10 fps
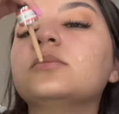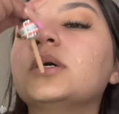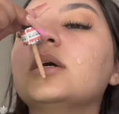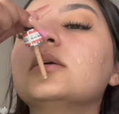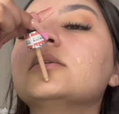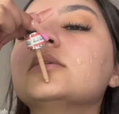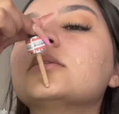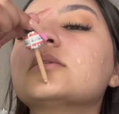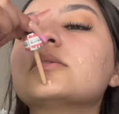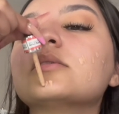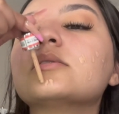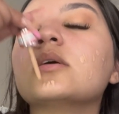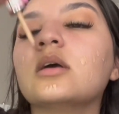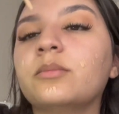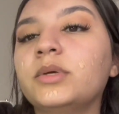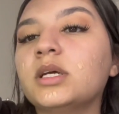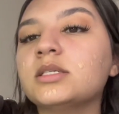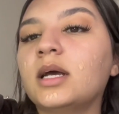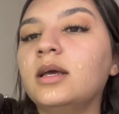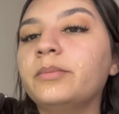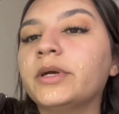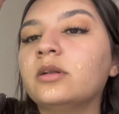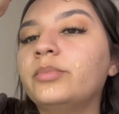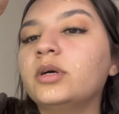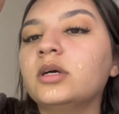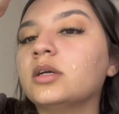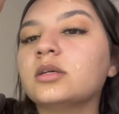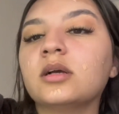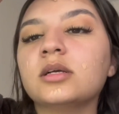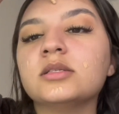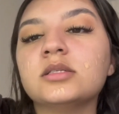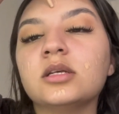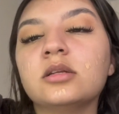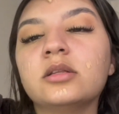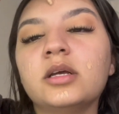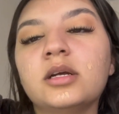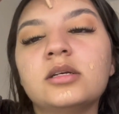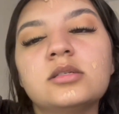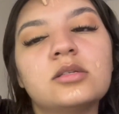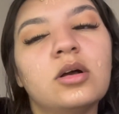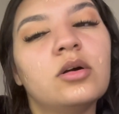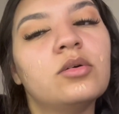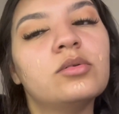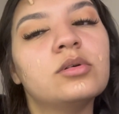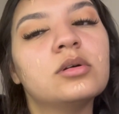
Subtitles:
my eyes because I am gonna put concealer there, so